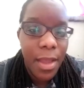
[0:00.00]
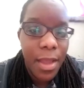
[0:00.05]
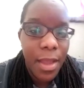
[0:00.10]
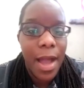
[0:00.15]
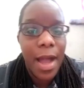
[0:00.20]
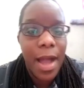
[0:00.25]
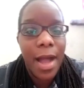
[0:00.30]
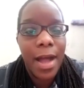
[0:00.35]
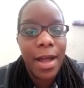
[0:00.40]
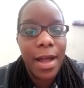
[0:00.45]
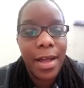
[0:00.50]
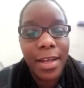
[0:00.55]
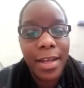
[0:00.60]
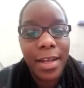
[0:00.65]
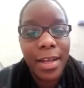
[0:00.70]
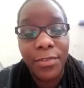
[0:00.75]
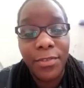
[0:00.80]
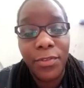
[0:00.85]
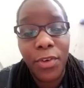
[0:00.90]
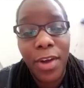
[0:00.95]
For
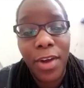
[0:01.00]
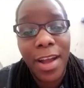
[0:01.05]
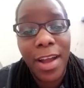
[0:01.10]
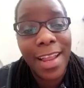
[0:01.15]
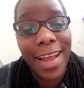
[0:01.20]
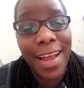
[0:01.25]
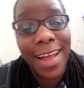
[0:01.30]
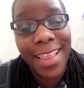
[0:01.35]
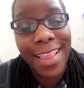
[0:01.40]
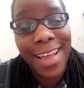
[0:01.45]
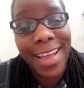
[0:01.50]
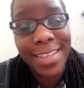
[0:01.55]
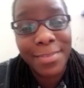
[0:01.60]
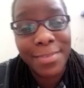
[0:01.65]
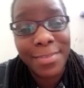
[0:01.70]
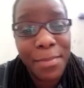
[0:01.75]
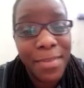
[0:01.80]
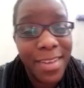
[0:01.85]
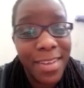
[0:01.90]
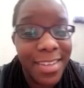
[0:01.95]
our allies,
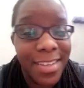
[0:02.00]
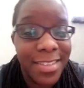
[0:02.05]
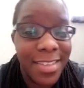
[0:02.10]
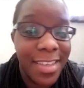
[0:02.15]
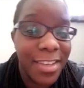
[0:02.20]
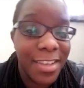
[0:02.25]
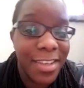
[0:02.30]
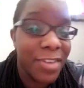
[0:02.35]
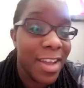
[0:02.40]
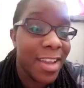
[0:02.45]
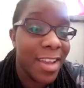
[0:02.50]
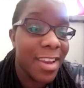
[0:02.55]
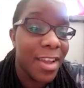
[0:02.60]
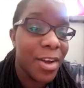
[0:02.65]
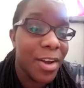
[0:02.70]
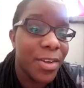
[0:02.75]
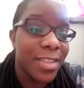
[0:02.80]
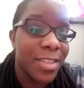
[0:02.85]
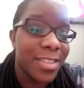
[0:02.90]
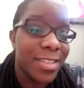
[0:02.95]
my biggest thing right
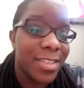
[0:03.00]
now is